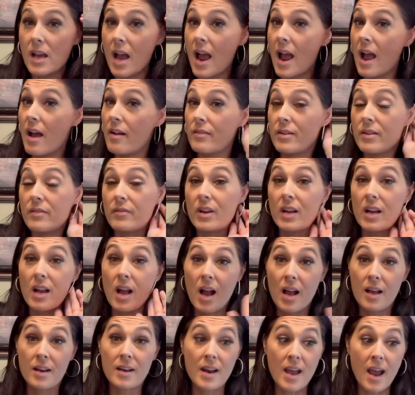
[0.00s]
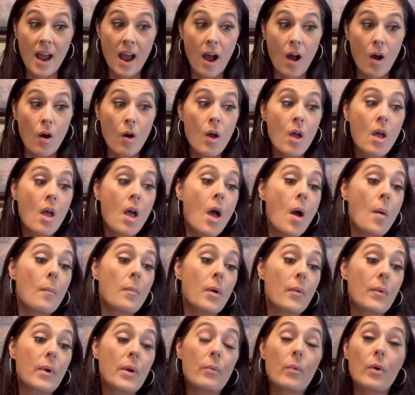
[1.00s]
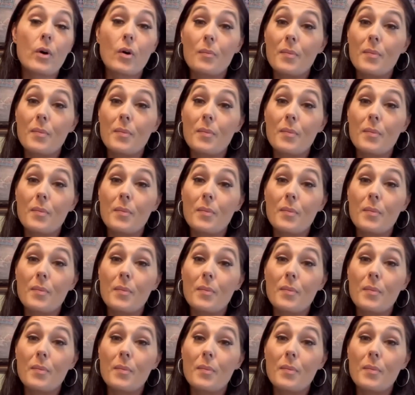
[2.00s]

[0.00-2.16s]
I haven't even gotten out, but we will